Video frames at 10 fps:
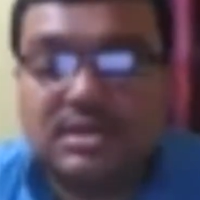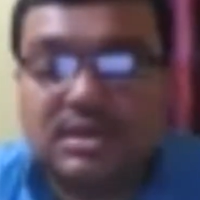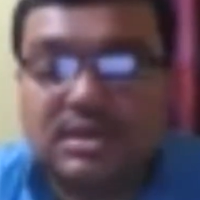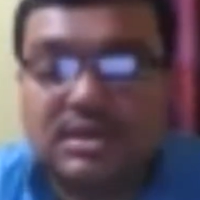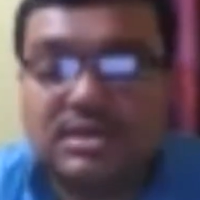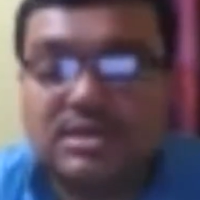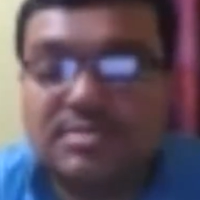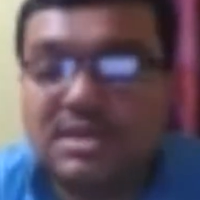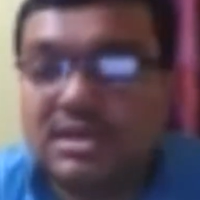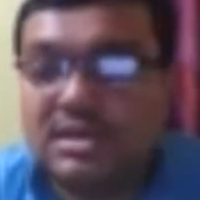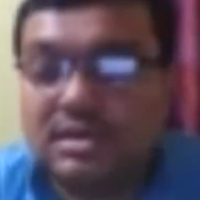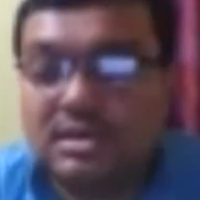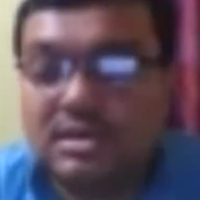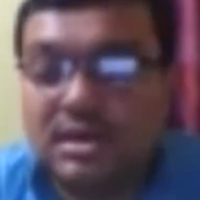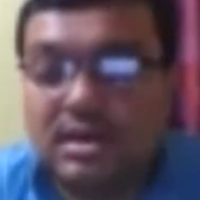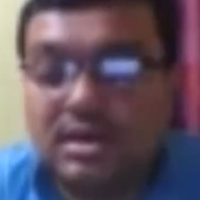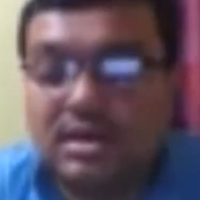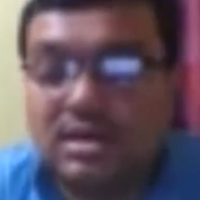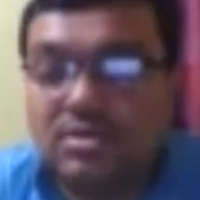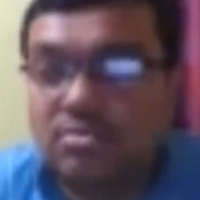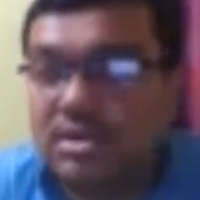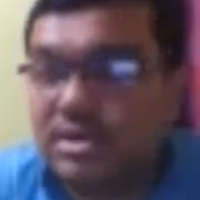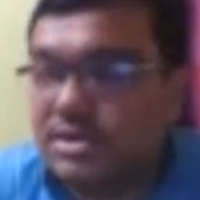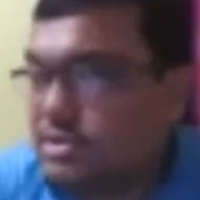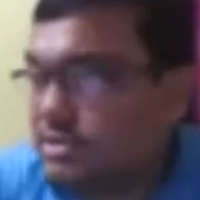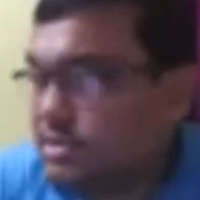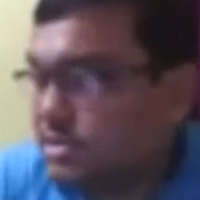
a hidden meaning in words.